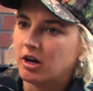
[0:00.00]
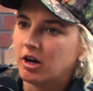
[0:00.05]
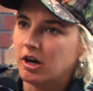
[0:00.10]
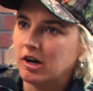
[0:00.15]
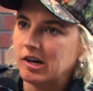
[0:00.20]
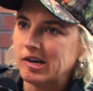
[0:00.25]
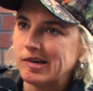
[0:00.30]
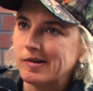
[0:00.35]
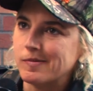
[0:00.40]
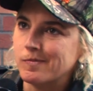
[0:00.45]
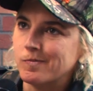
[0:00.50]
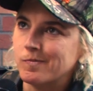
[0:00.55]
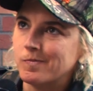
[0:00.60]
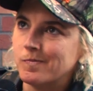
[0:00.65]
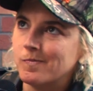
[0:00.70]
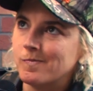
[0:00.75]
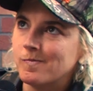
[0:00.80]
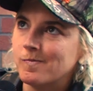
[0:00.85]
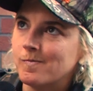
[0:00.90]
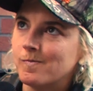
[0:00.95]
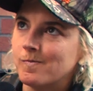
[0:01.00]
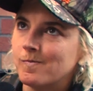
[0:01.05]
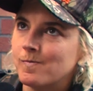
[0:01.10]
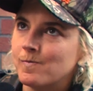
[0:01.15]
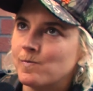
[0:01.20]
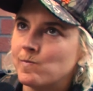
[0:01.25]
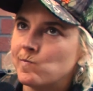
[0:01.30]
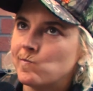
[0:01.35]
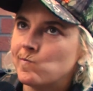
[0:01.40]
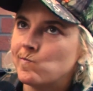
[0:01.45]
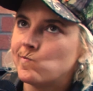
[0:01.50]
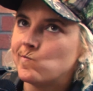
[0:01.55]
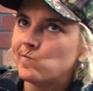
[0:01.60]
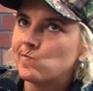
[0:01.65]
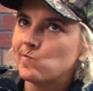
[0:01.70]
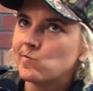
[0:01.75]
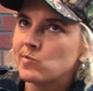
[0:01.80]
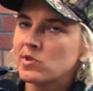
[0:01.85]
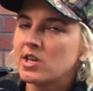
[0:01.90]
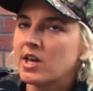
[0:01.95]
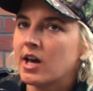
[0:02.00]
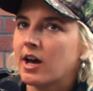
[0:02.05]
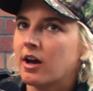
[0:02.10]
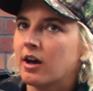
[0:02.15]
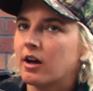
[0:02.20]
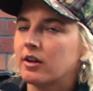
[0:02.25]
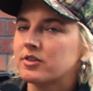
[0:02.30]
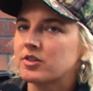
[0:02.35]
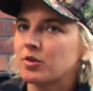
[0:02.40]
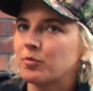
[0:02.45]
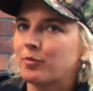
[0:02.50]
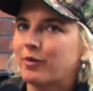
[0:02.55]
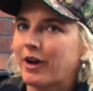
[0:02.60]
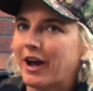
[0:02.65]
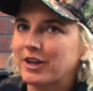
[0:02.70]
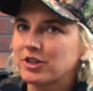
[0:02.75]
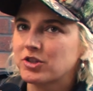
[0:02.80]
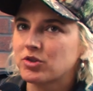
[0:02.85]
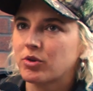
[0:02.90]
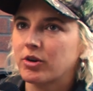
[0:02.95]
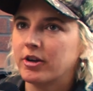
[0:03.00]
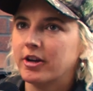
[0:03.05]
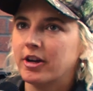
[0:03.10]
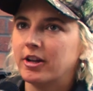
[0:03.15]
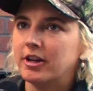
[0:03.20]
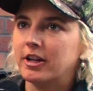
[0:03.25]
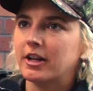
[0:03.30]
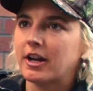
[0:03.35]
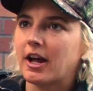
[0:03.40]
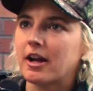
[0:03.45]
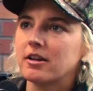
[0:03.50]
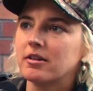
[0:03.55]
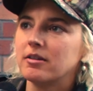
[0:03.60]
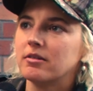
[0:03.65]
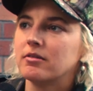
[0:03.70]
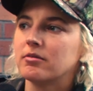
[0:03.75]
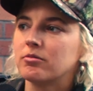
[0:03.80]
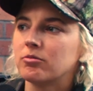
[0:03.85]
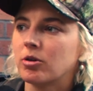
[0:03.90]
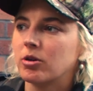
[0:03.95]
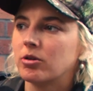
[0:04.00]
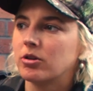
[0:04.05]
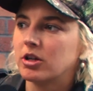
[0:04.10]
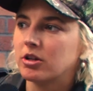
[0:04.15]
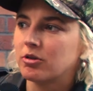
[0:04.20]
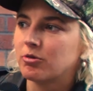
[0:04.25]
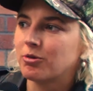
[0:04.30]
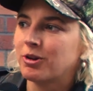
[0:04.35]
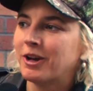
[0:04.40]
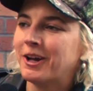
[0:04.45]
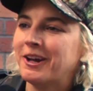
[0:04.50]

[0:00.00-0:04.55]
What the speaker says: Um, yeah, some backstory on it. I wrote it.